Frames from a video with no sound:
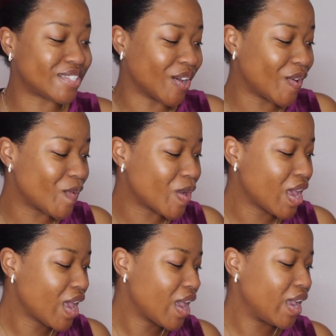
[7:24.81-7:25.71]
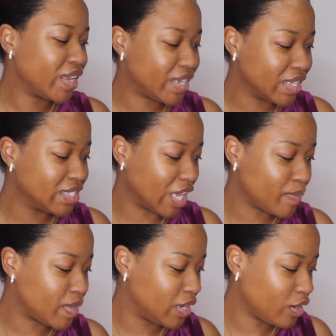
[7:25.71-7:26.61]
so it does take
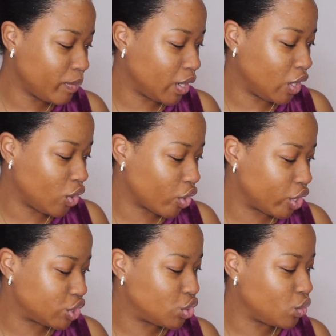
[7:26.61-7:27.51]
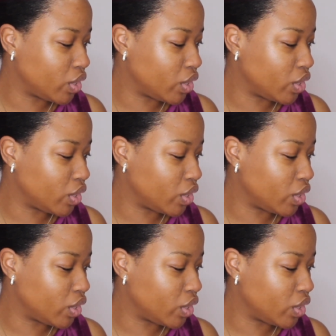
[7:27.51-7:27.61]
me a little bit longer to